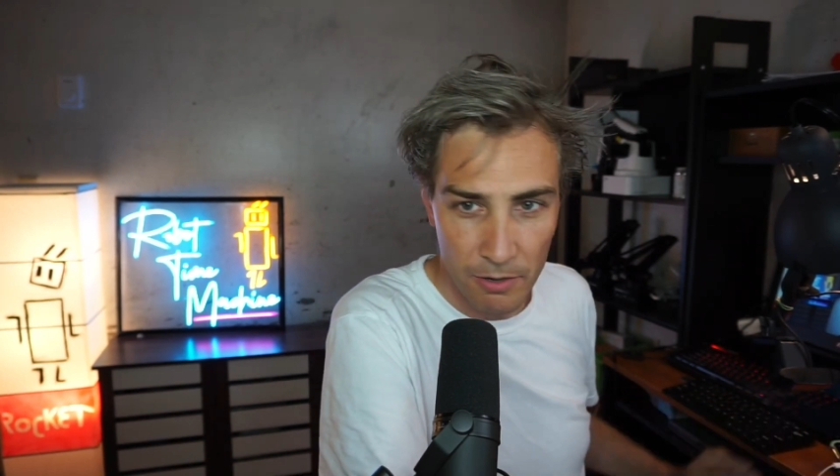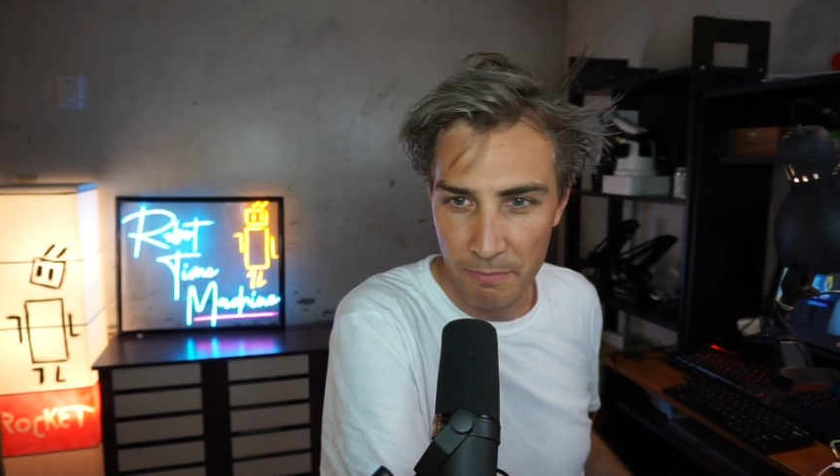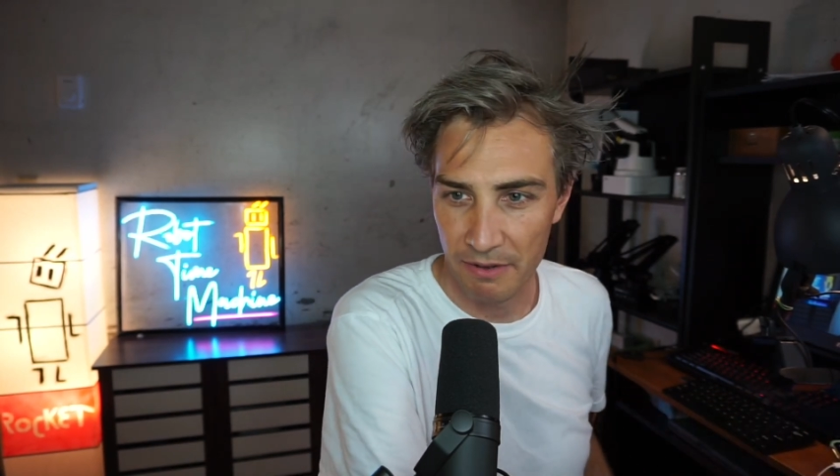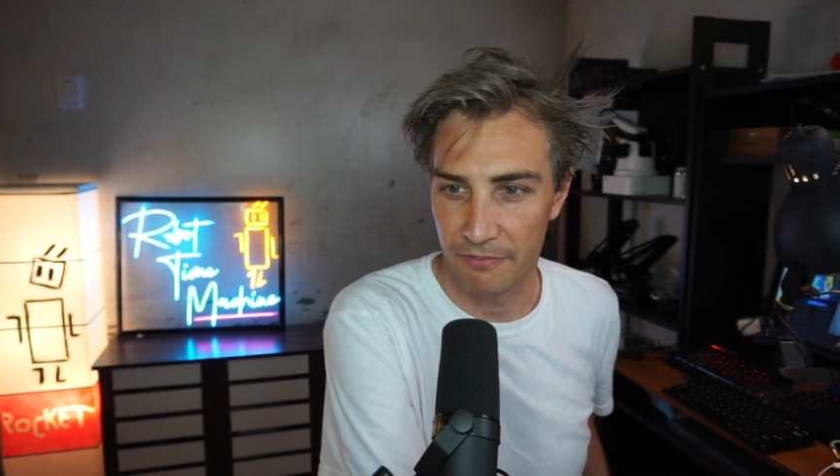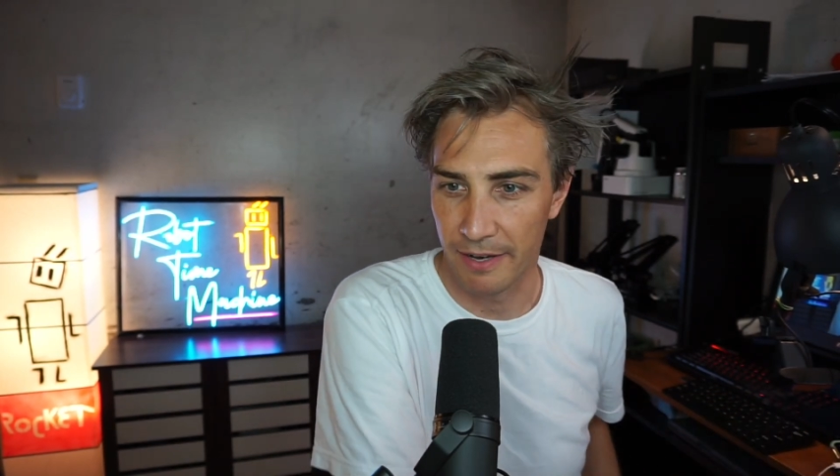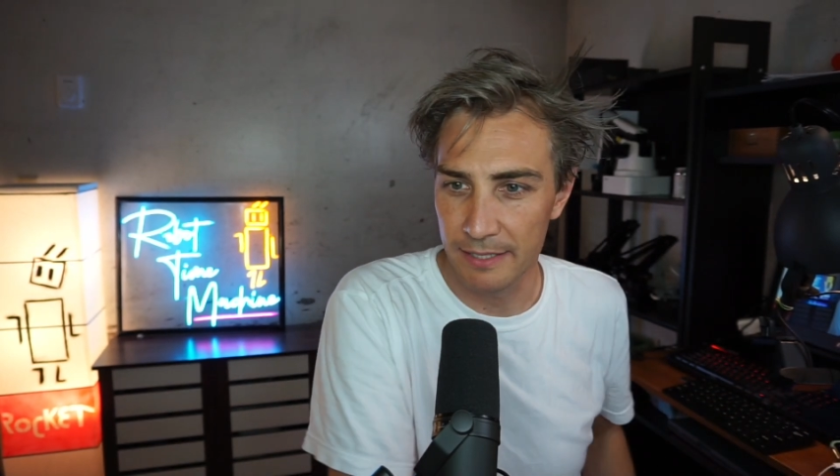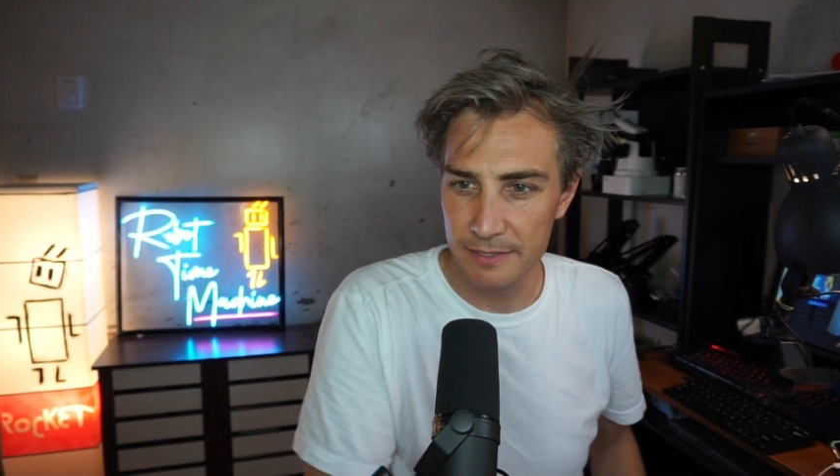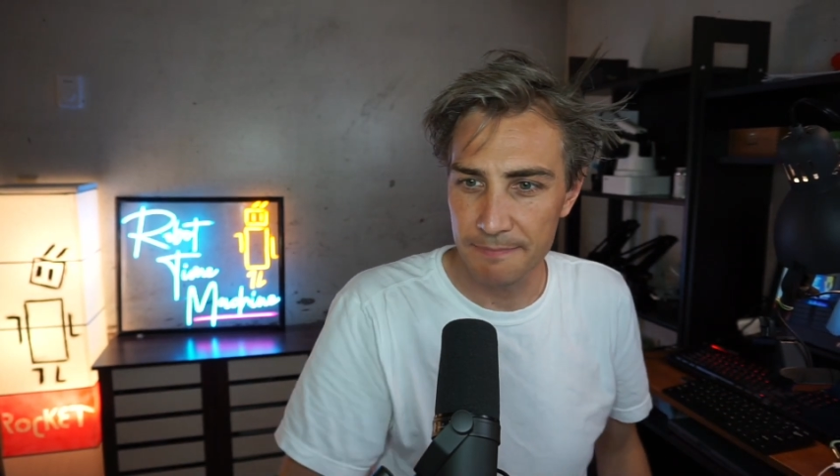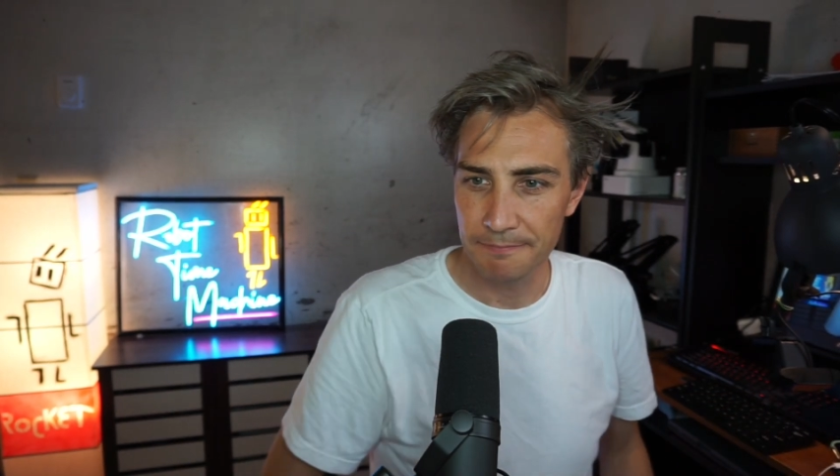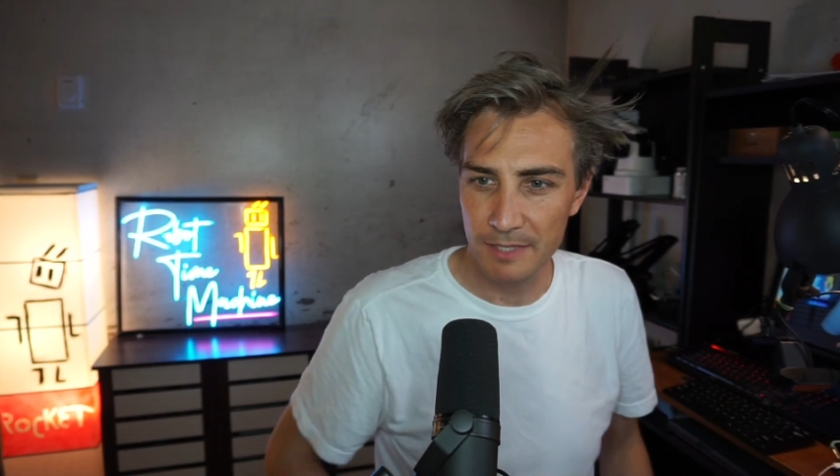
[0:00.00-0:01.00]
my
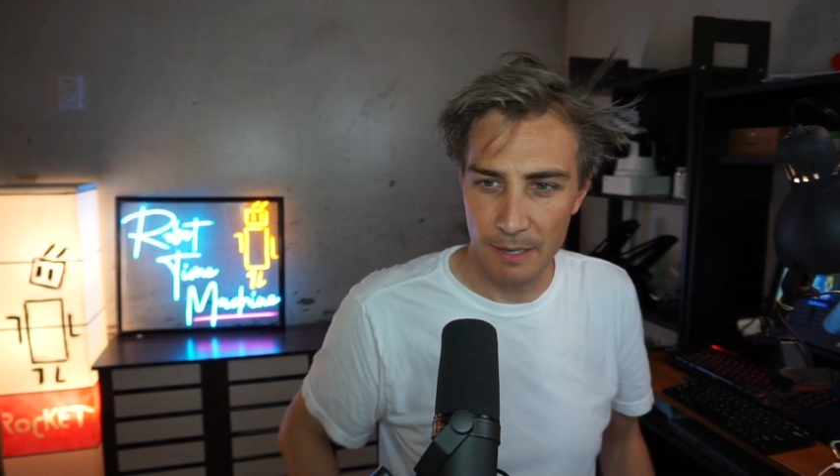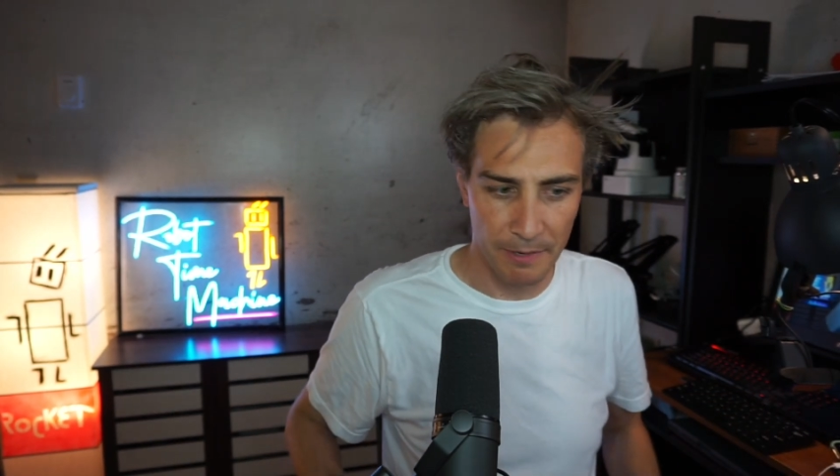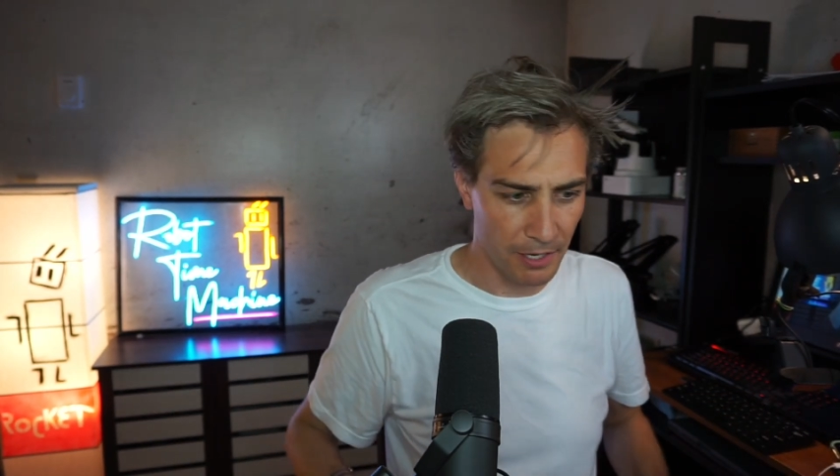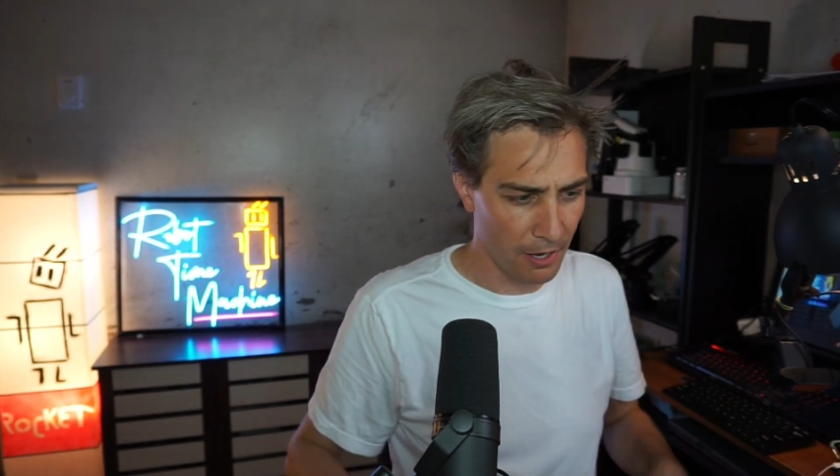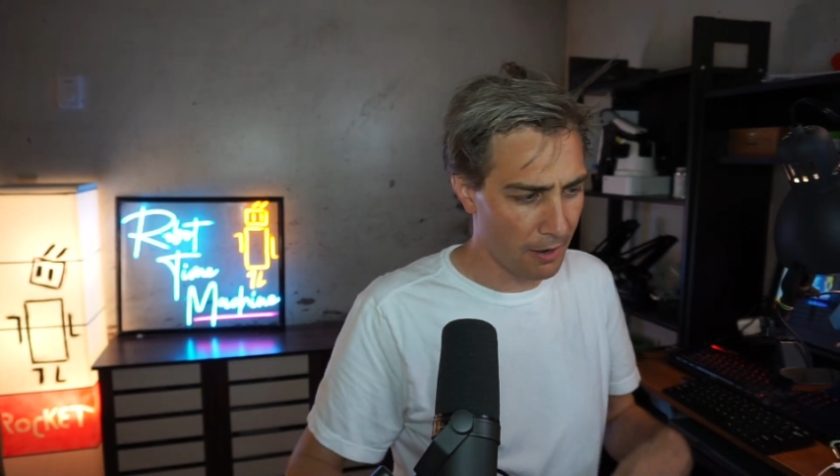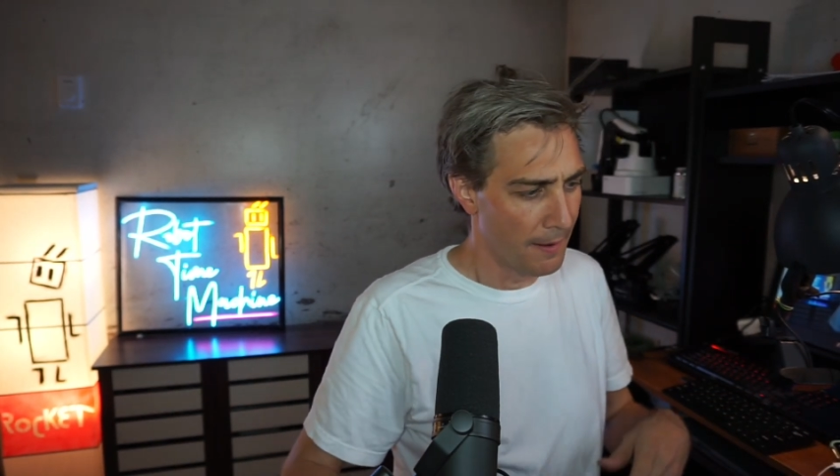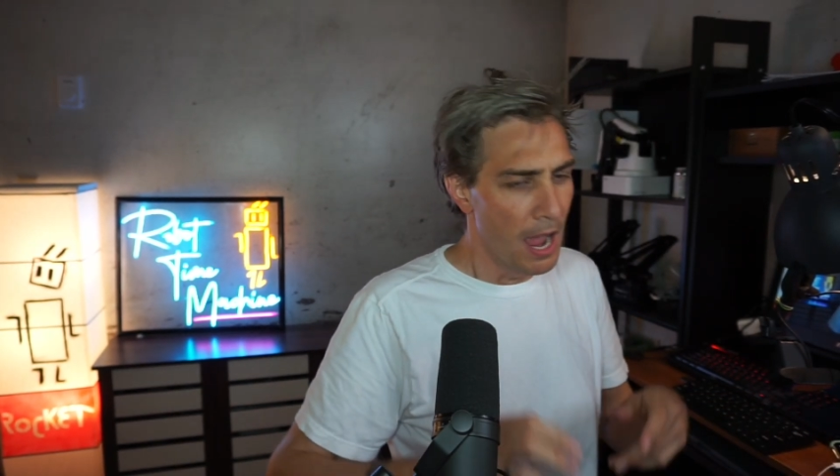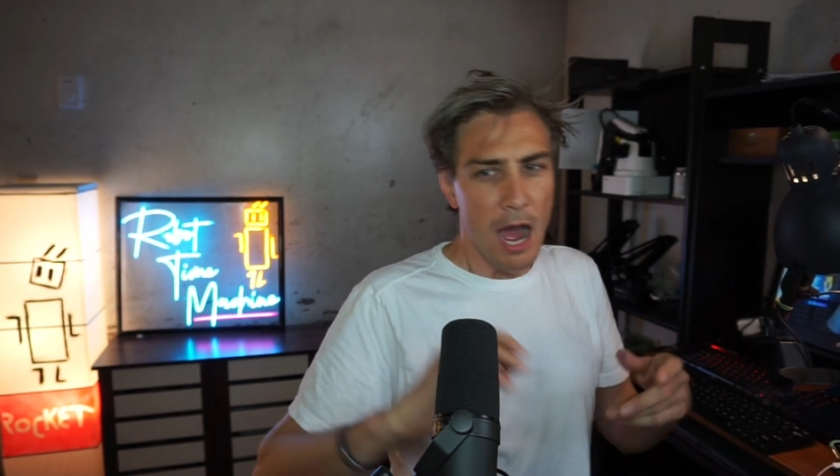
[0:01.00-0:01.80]
friends. Time to go.